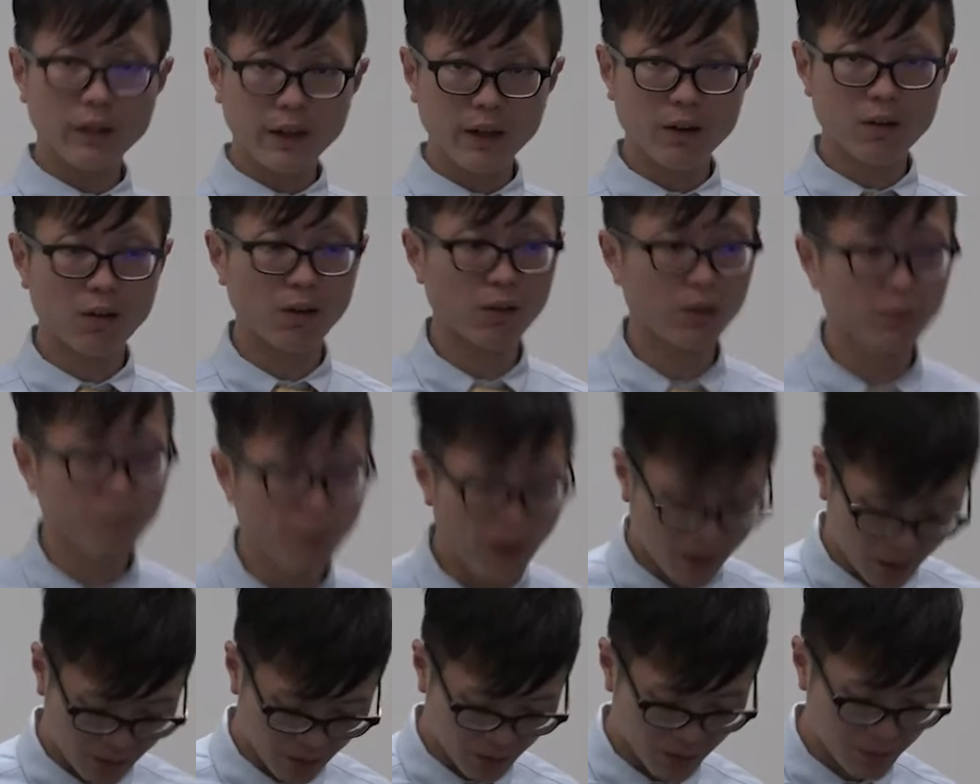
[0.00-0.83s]
Lee Corder
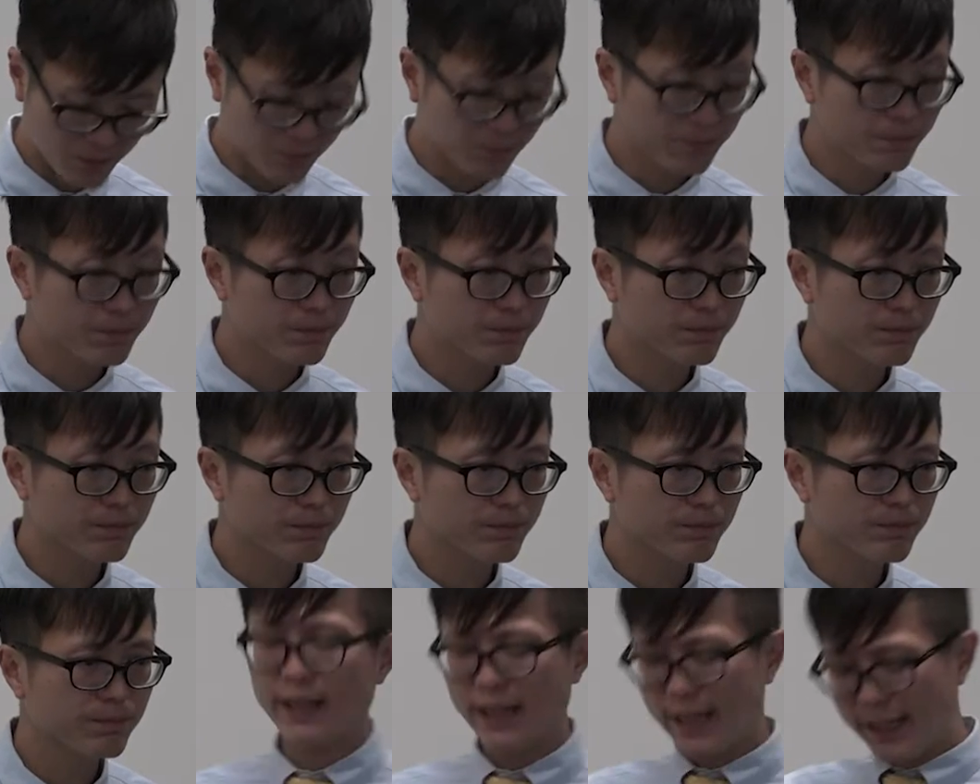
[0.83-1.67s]
model.
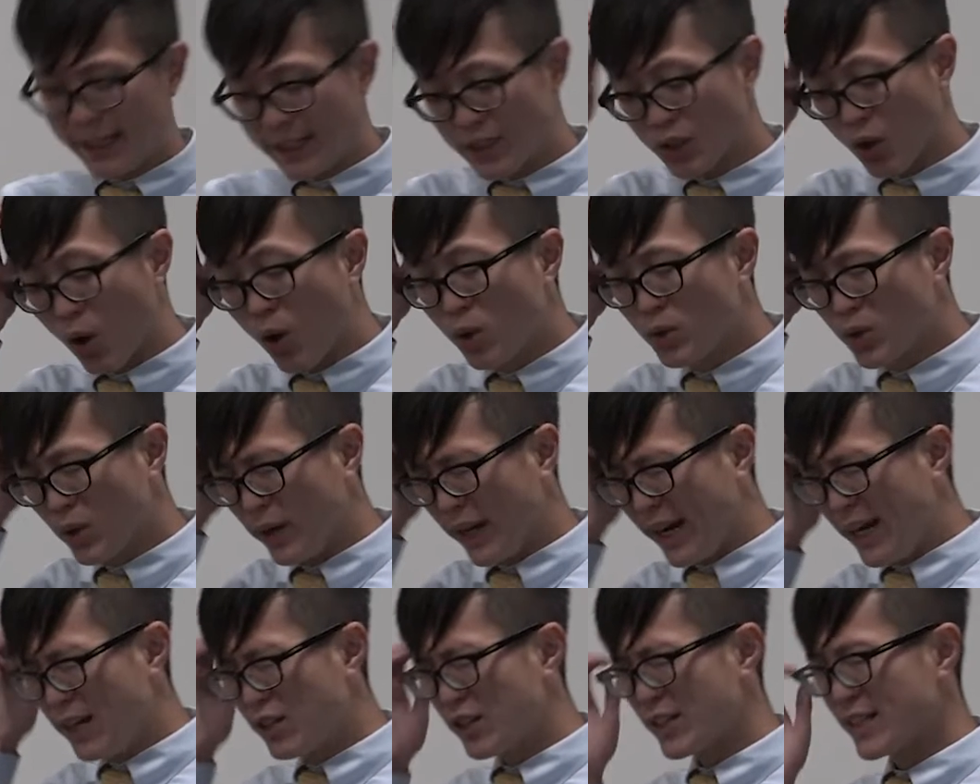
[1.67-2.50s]
It is also
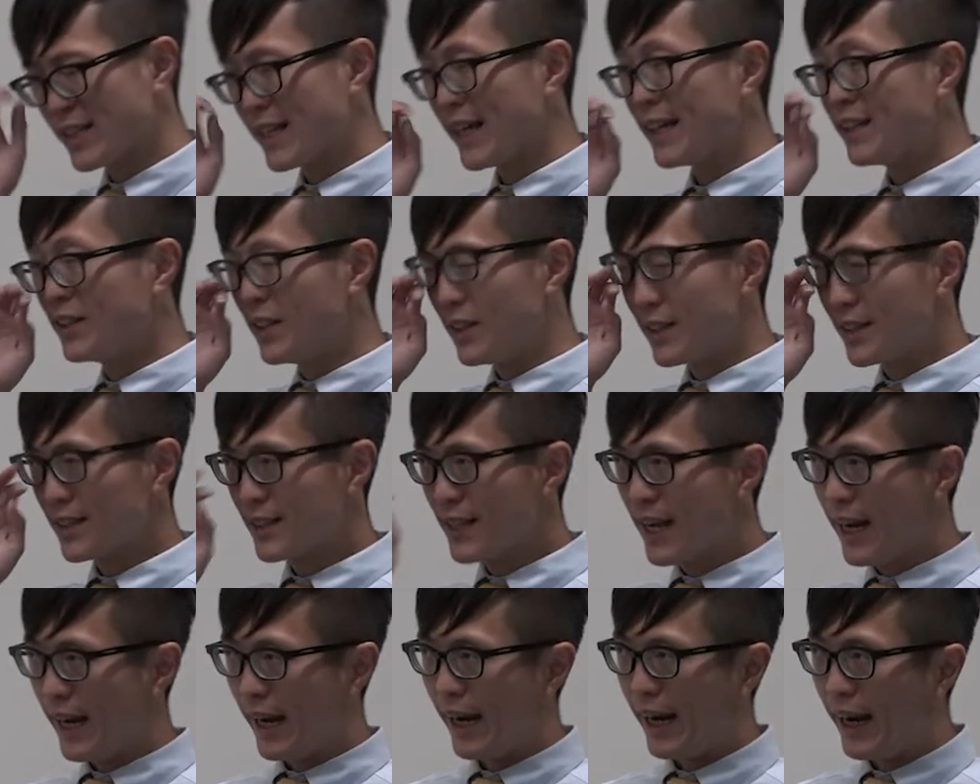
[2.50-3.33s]
interesting to
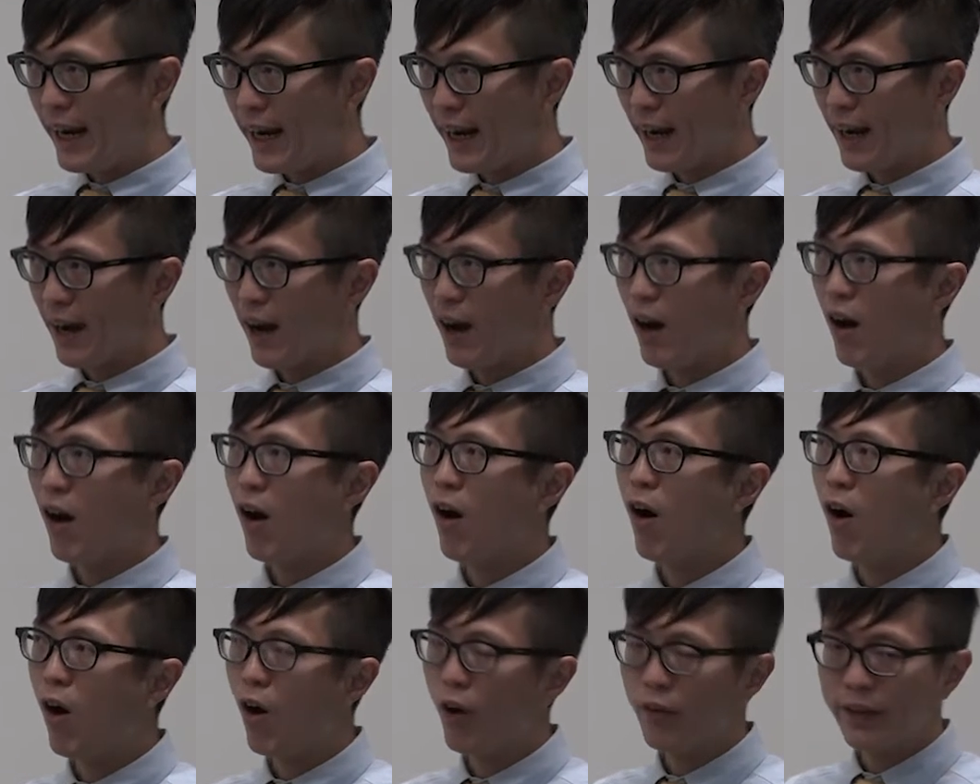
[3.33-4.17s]
see
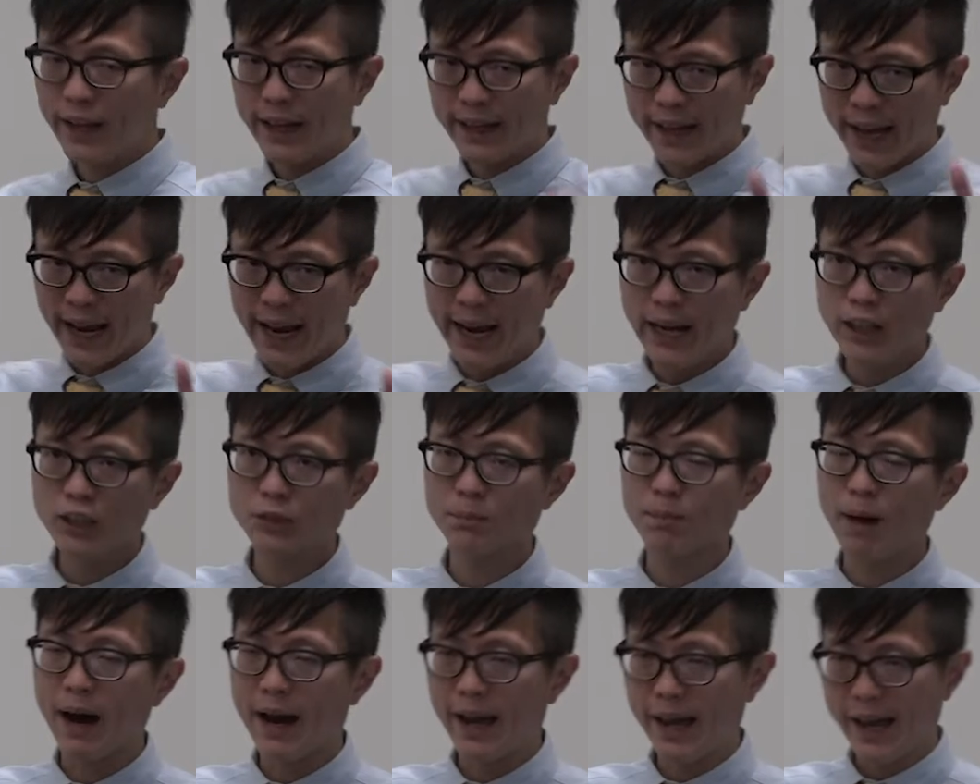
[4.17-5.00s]
on an
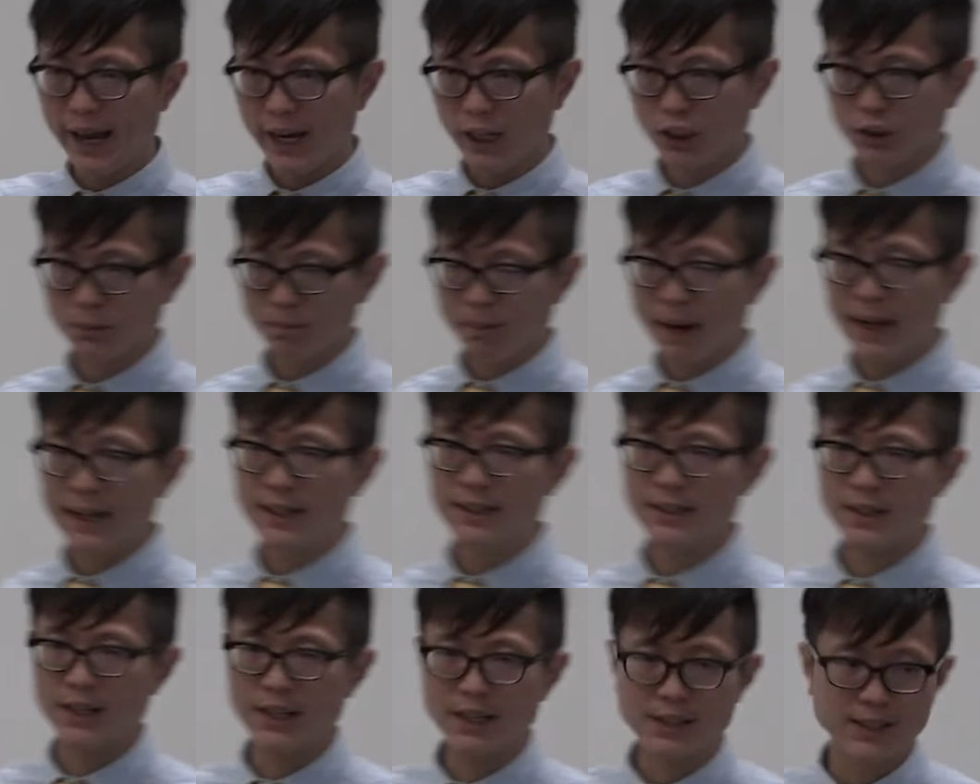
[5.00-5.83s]
age-by-age
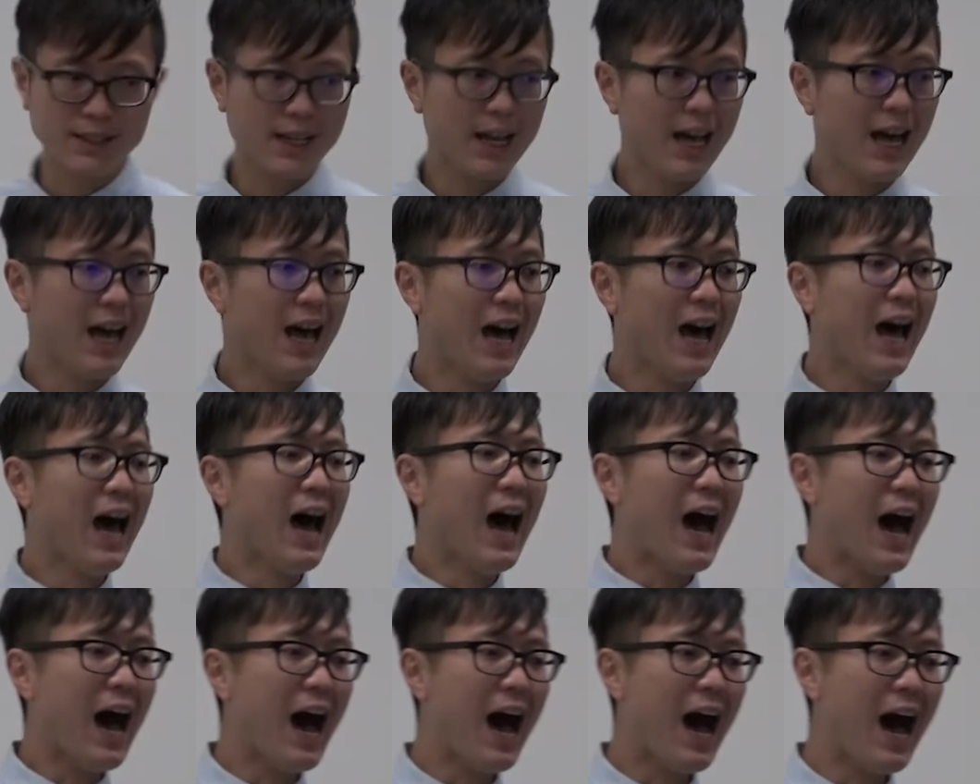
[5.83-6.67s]
basis
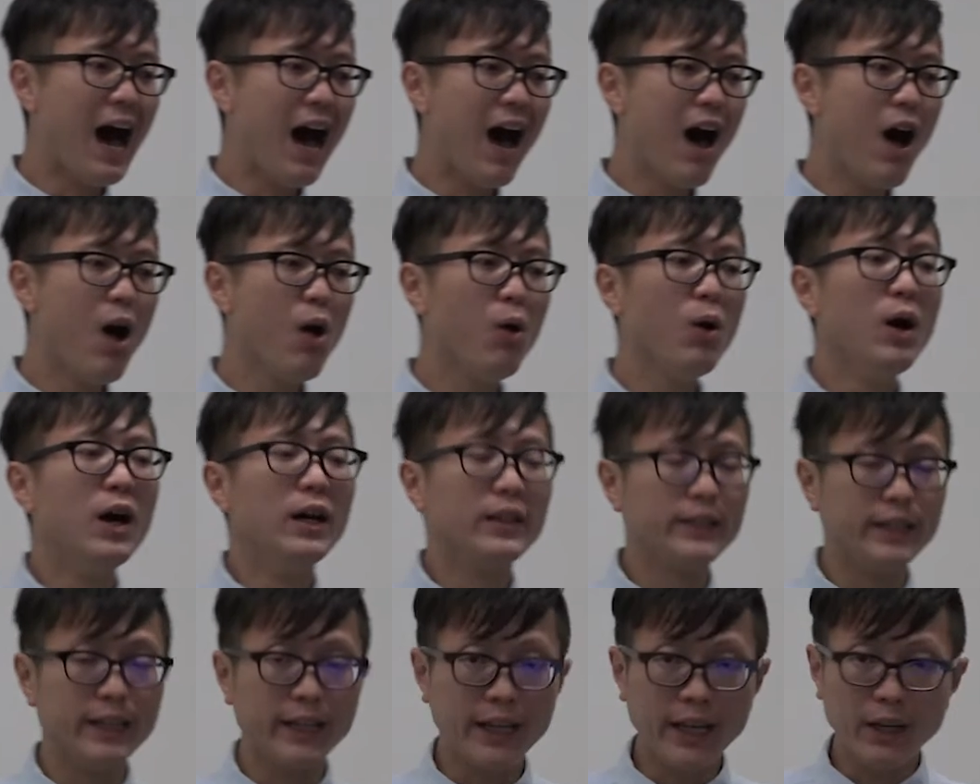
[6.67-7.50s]
how
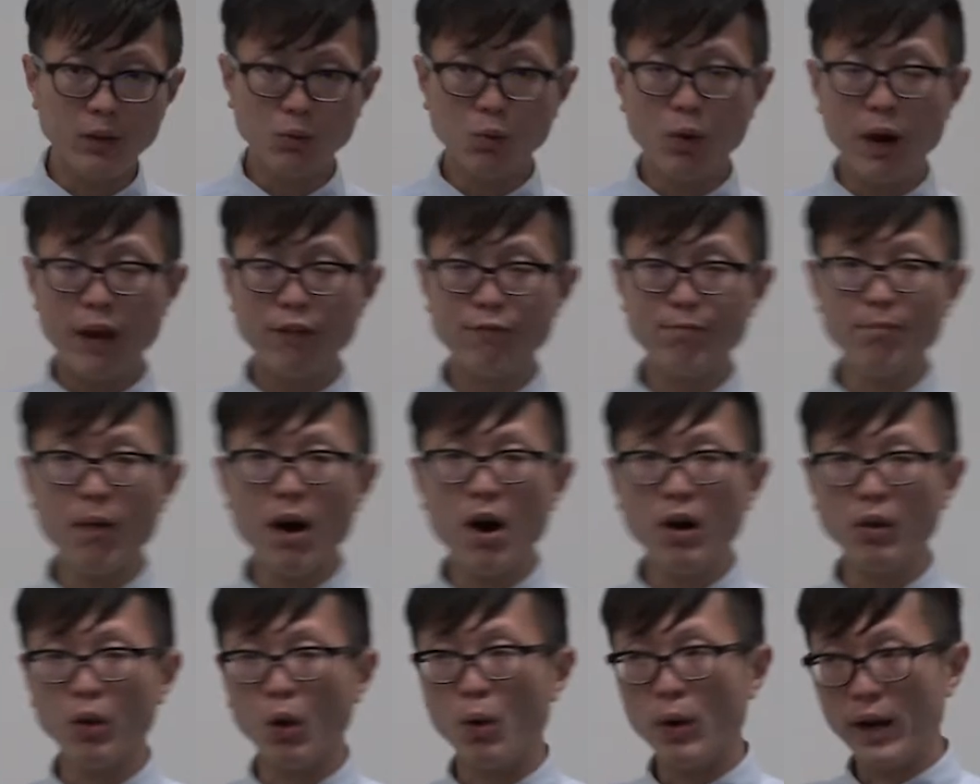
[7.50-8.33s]
the heat wave
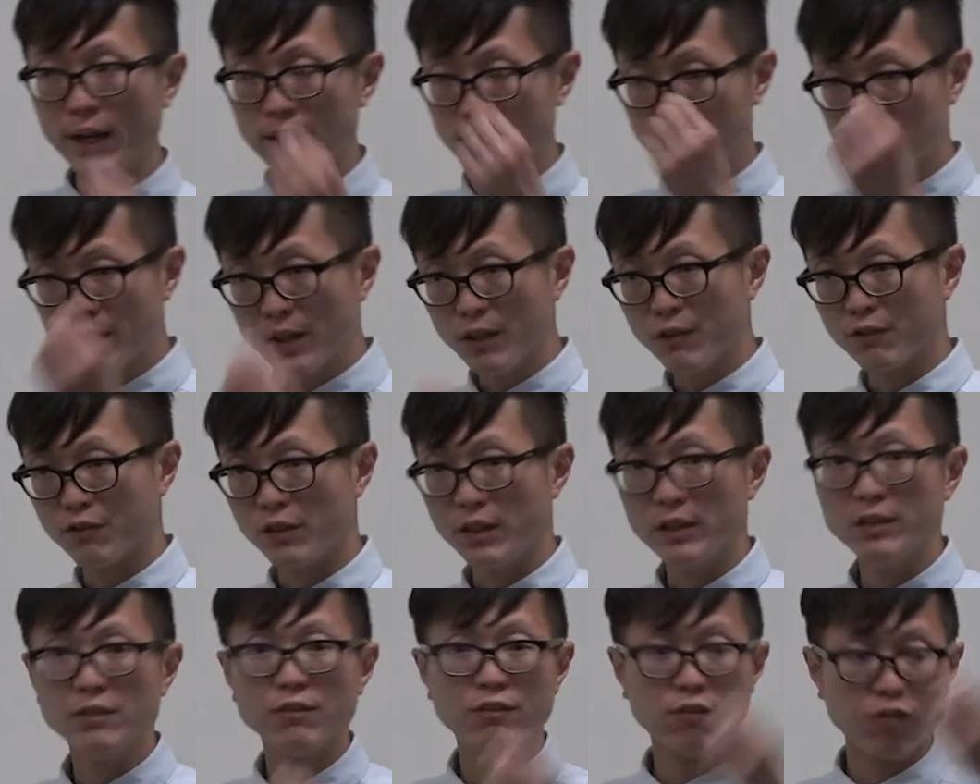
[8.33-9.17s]
model is
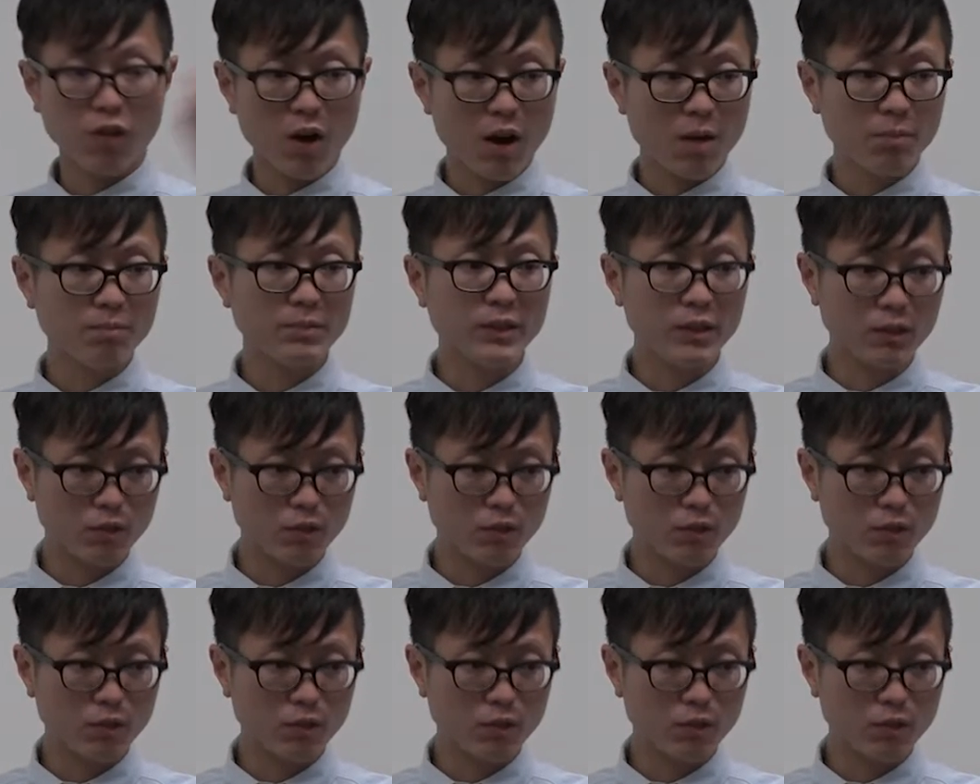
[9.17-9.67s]
different from the